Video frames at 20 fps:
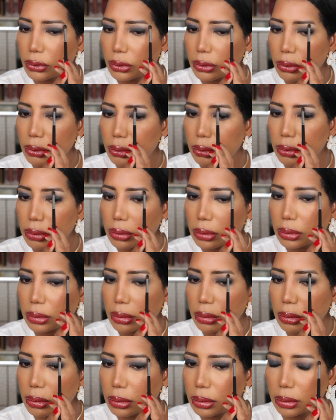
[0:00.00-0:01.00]
Oof,
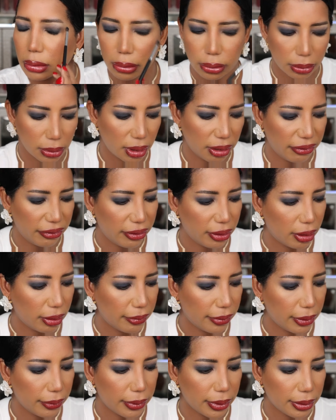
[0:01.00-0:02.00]
it fell
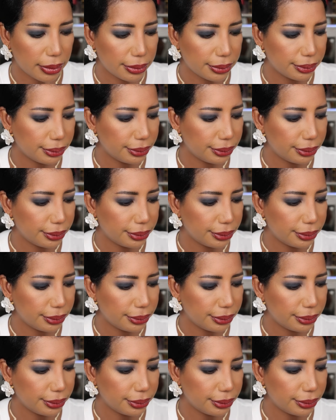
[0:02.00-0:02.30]
everywhere.